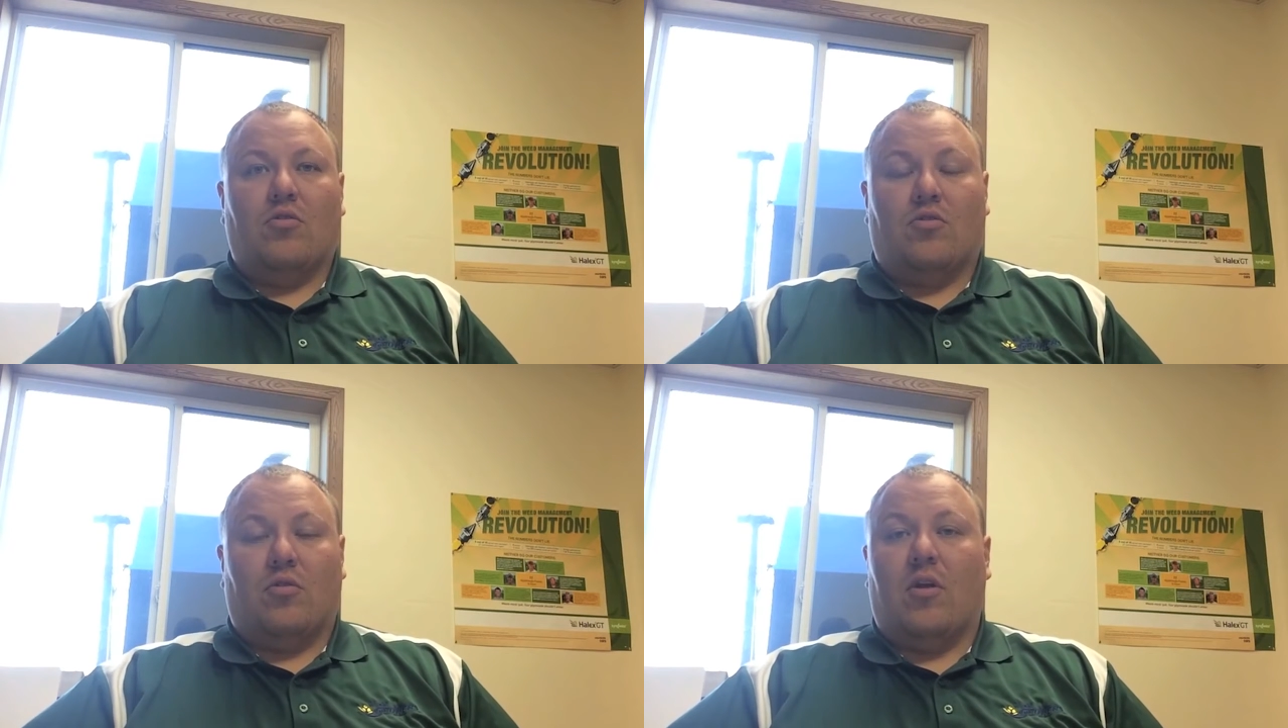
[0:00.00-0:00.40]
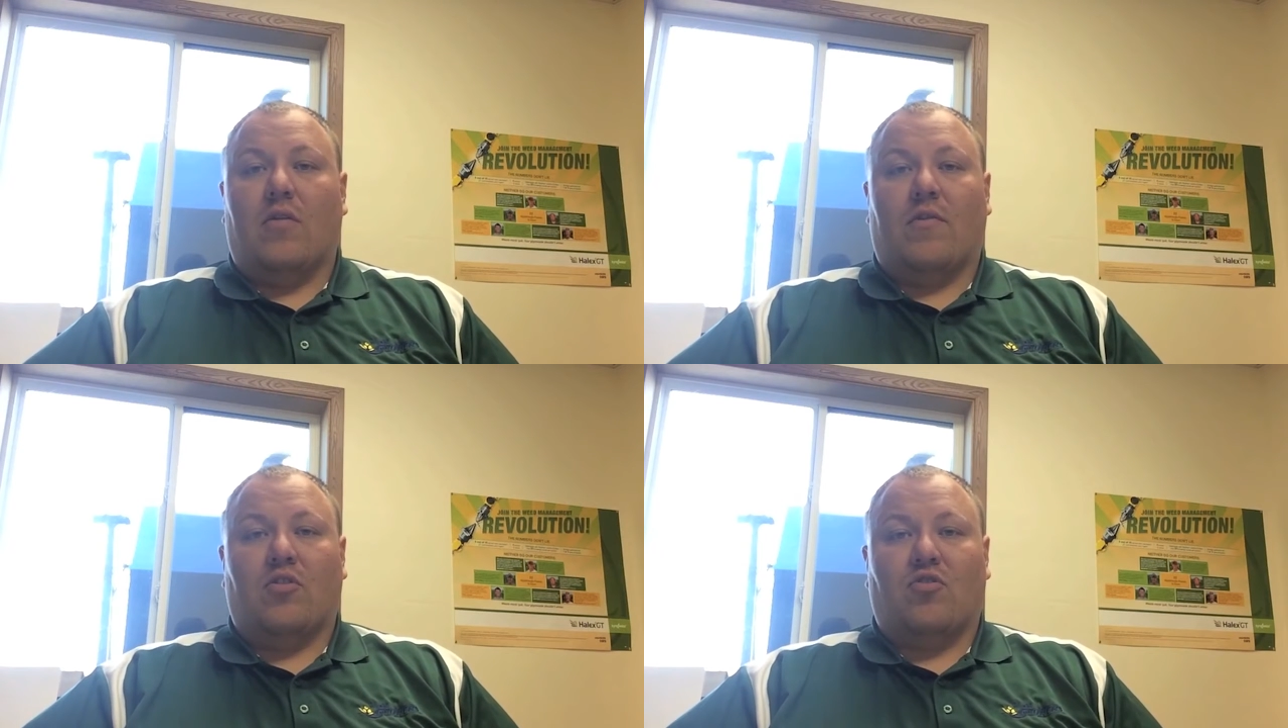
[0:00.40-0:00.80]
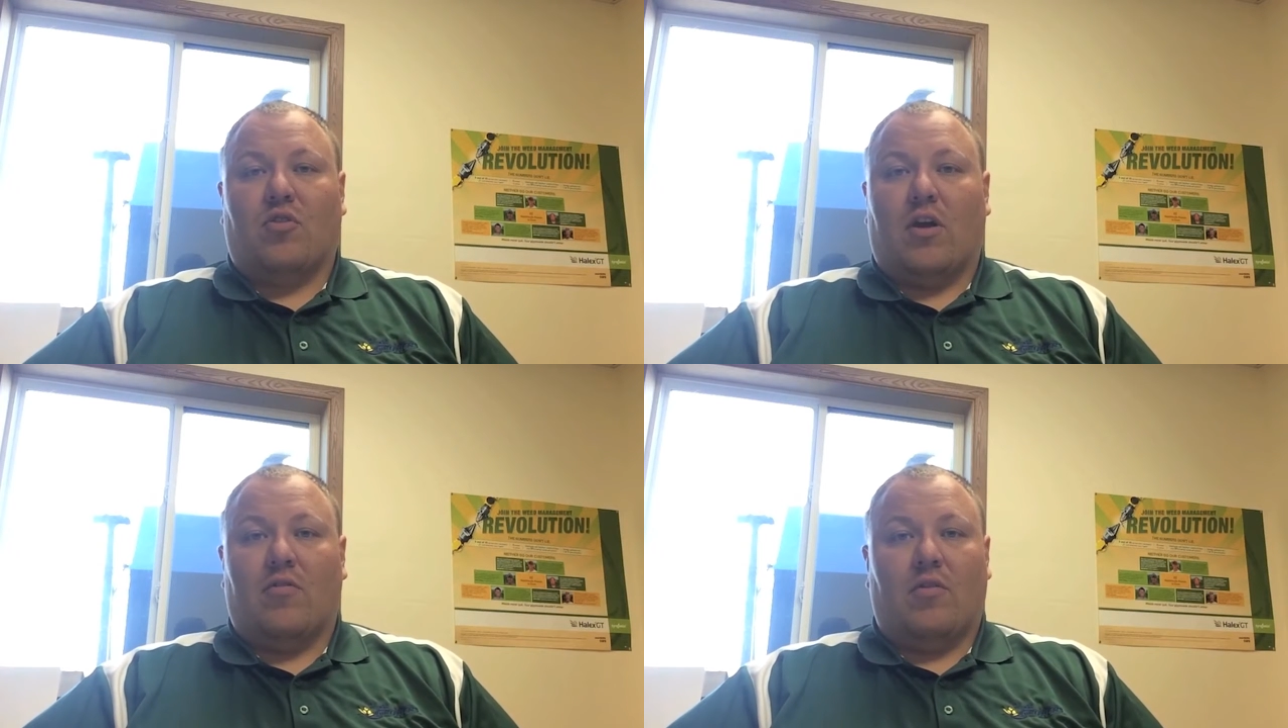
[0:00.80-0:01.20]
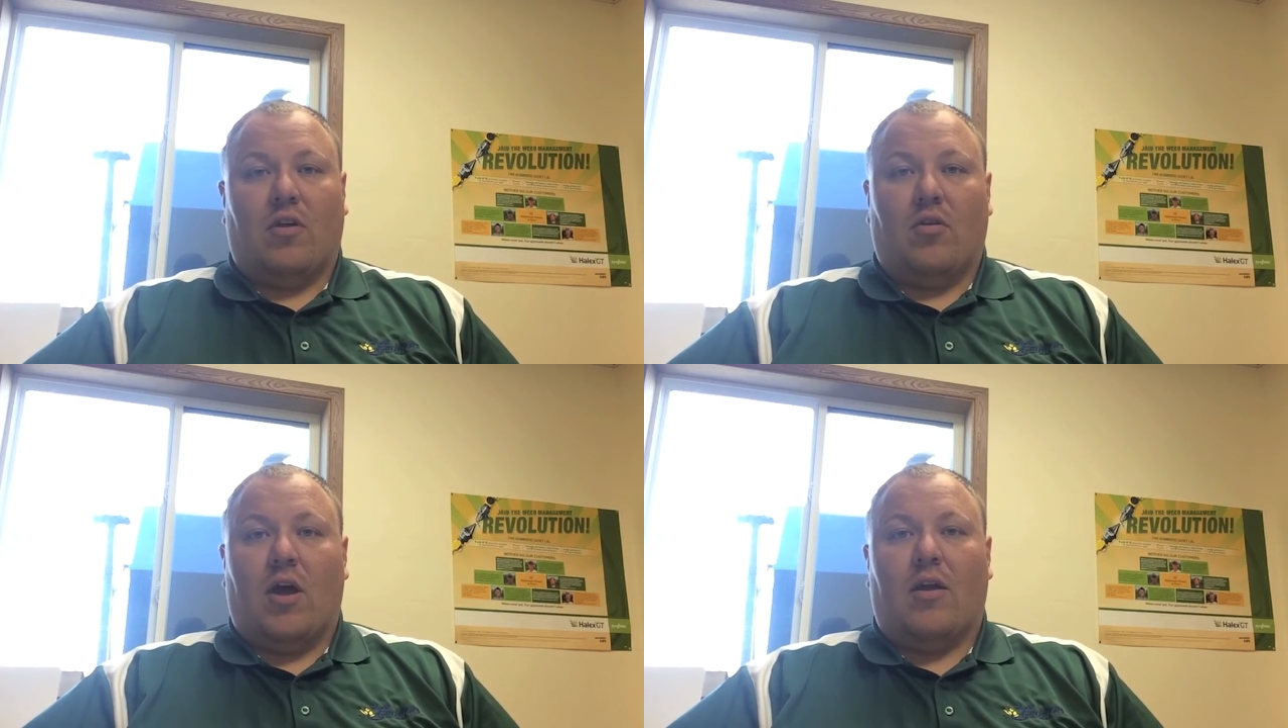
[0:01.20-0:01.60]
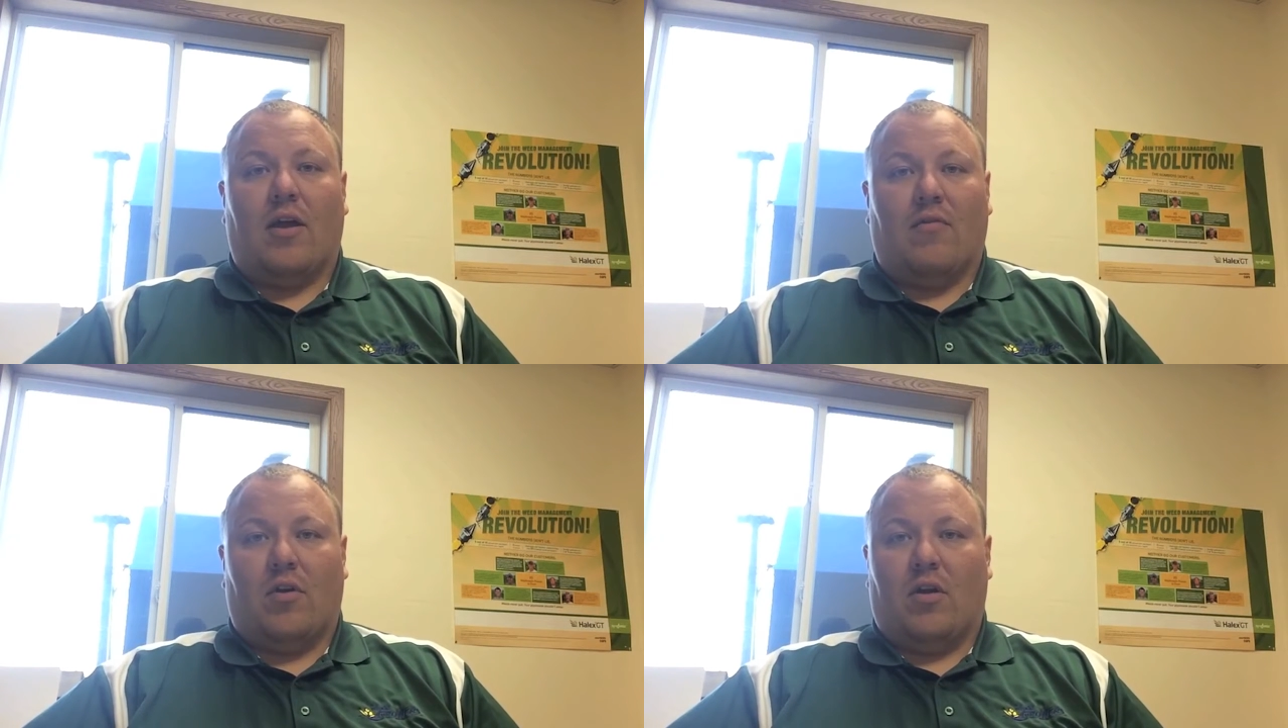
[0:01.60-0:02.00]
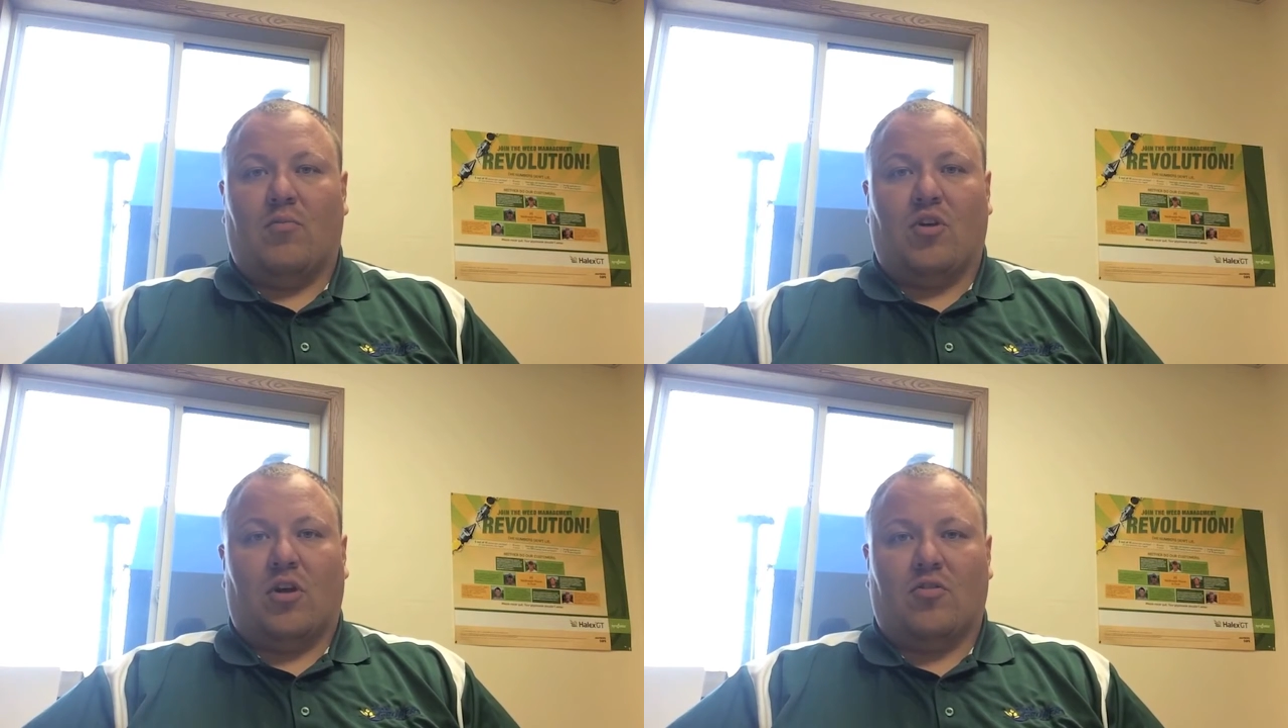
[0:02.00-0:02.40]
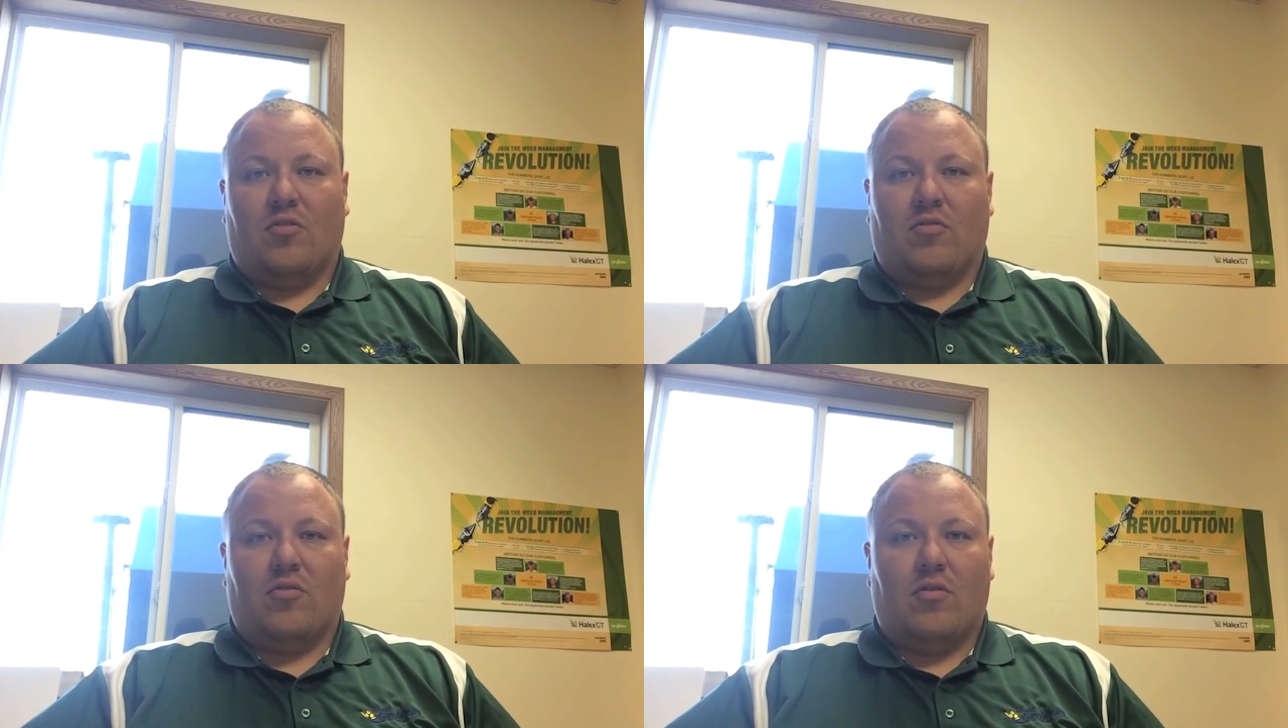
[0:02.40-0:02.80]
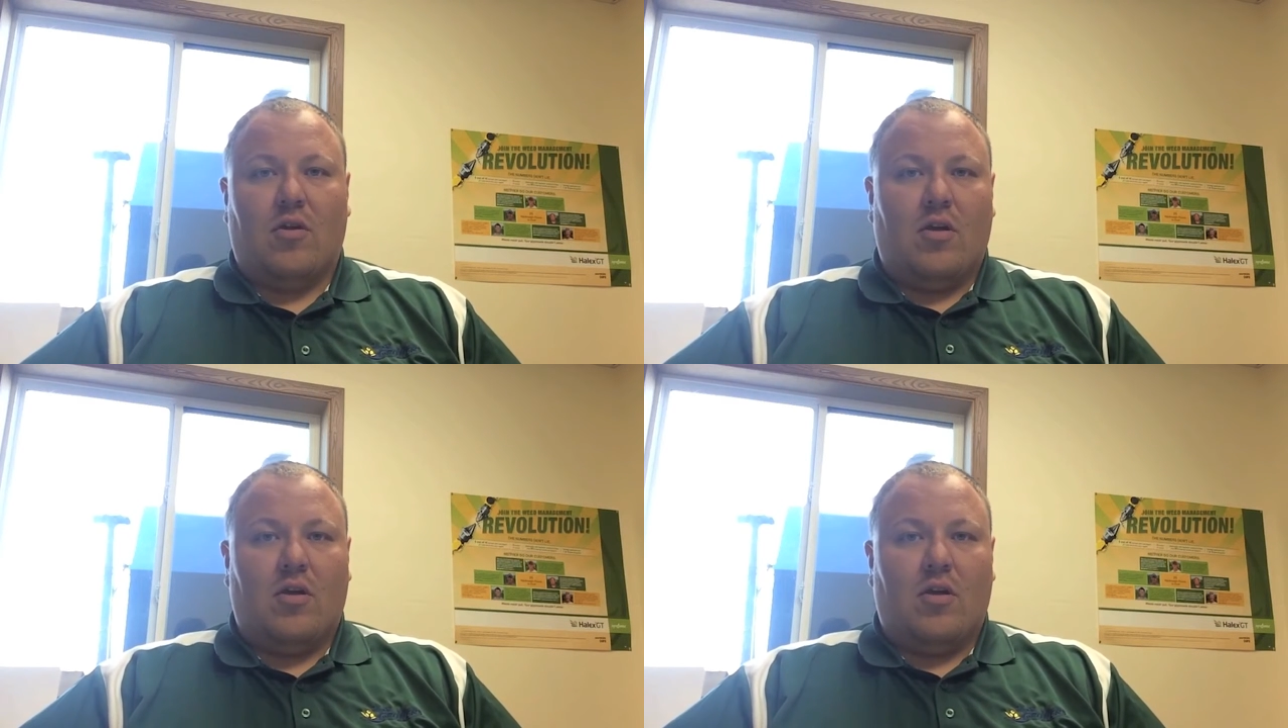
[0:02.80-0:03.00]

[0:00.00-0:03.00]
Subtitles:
To the innovation trials, they do not have any objections.